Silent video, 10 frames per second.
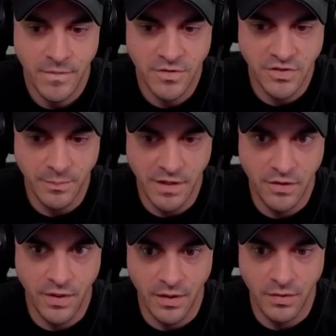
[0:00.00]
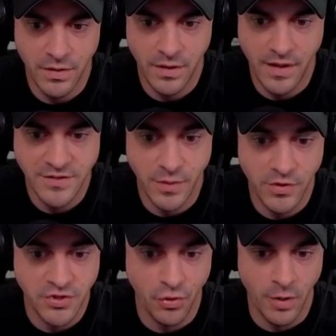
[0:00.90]
You can be critical in a nice way,
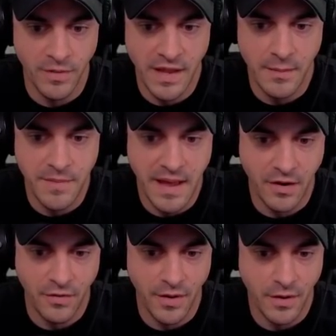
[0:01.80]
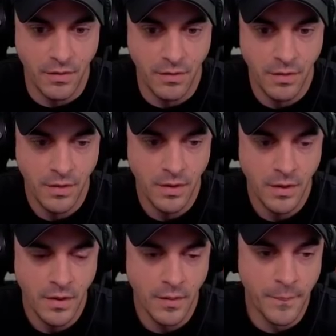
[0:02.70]
which normally I'm not critical,
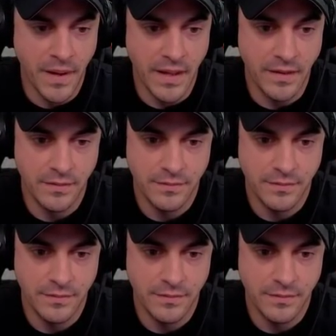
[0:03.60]
but